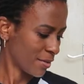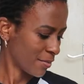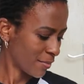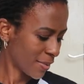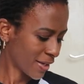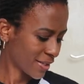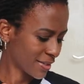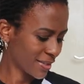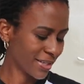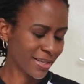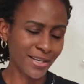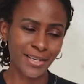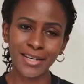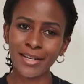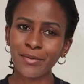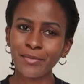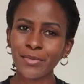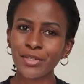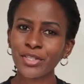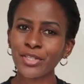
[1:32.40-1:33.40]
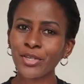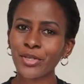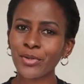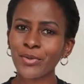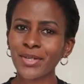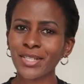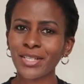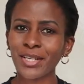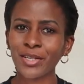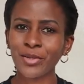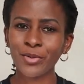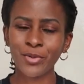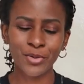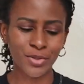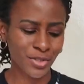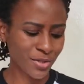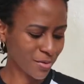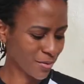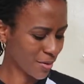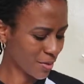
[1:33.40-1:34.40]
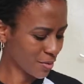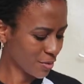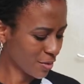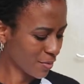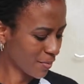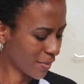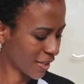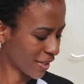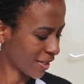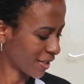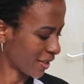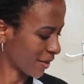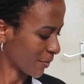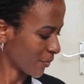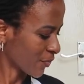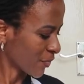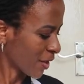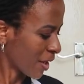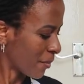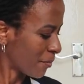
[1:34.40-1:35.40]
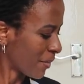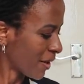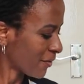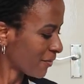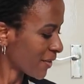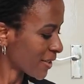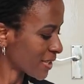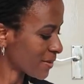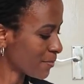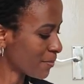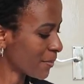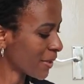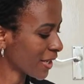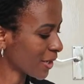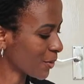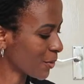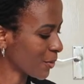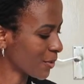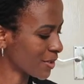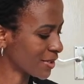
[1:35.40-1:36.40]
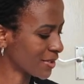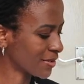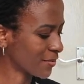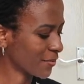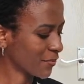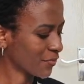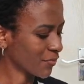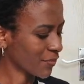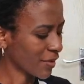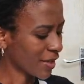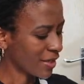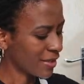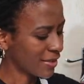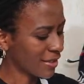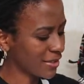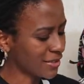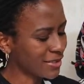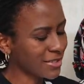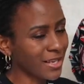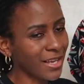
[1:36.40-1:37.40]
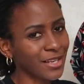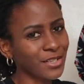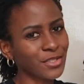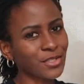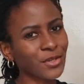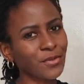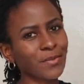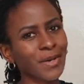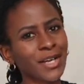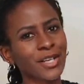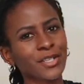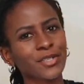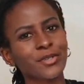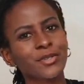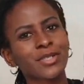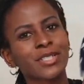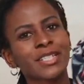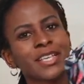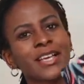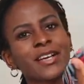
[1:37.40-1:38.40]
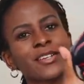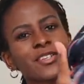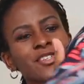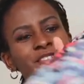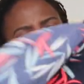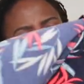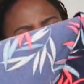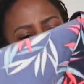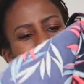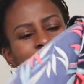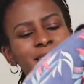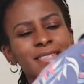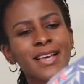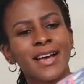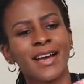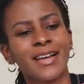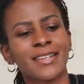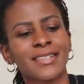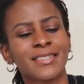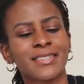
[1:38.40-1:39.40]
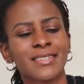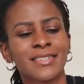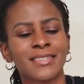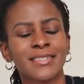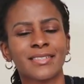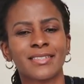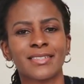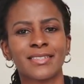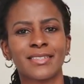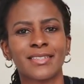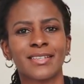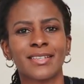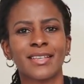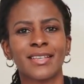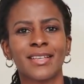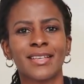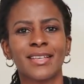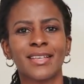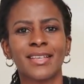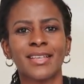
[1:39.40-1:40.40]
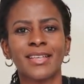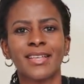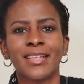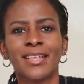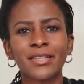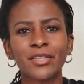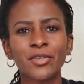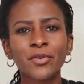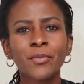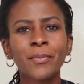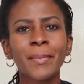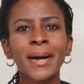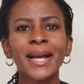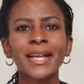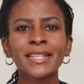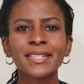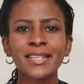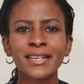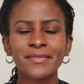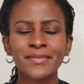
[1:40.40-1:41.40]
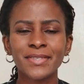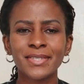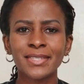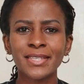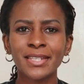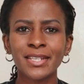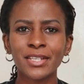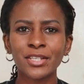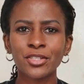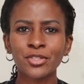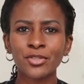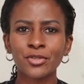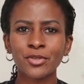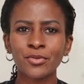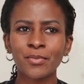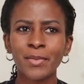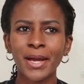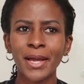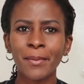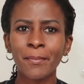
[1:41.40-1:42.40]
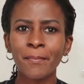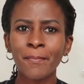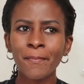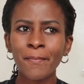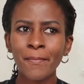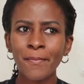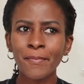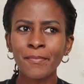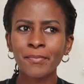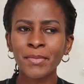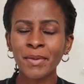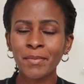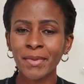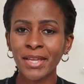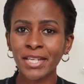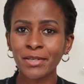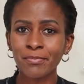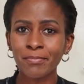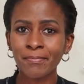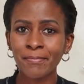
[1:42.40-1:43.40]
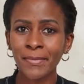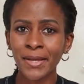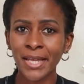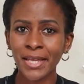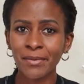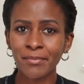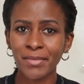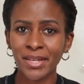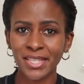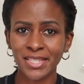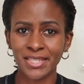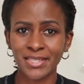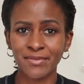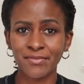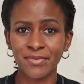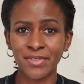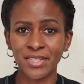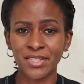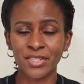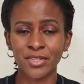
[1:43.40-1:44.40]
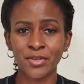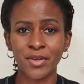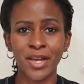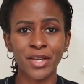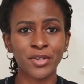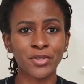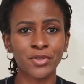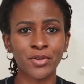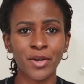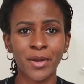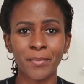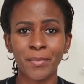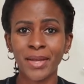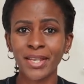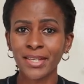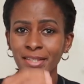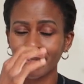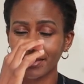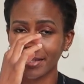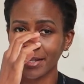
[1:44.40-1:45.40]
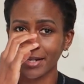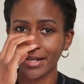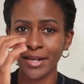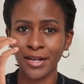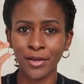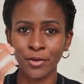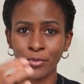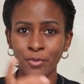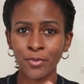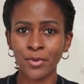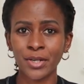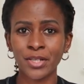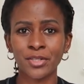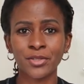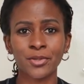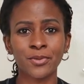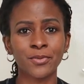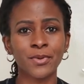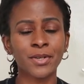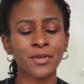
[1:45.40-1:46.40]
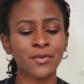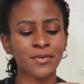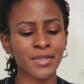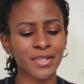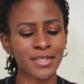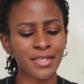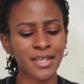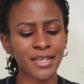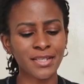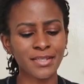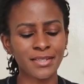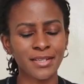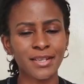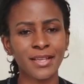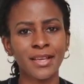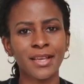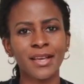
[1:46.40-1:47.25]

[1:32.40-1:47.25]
But yeah, let me show you what I got around to making. My first make was the Doe Magnolia dress, and you might have seen it on my Me Made May Makes video. I know I made it then and I wore it on one of the days.